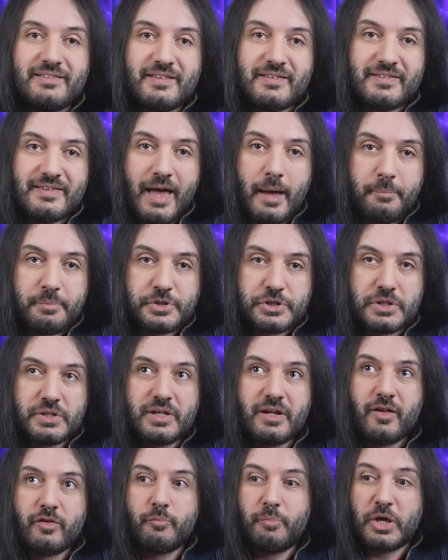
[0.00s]
deception
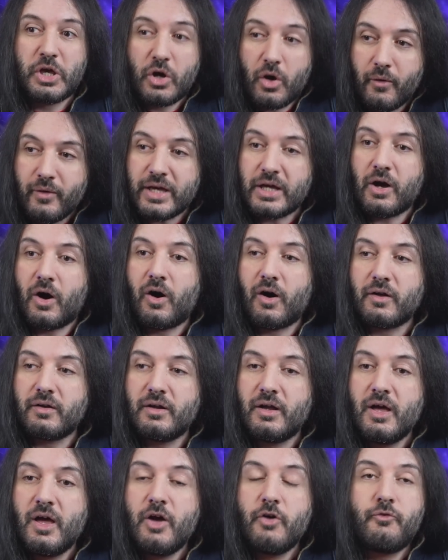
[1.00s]
that has been going on
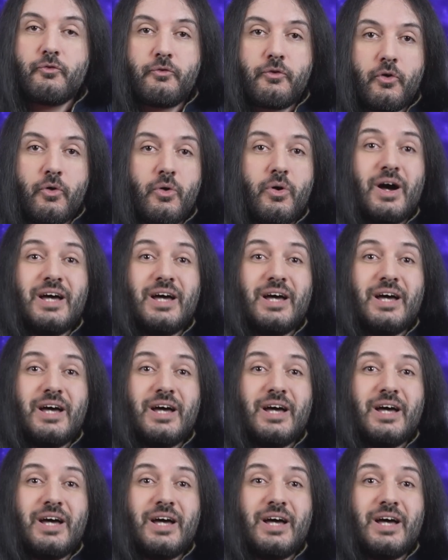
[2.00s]
for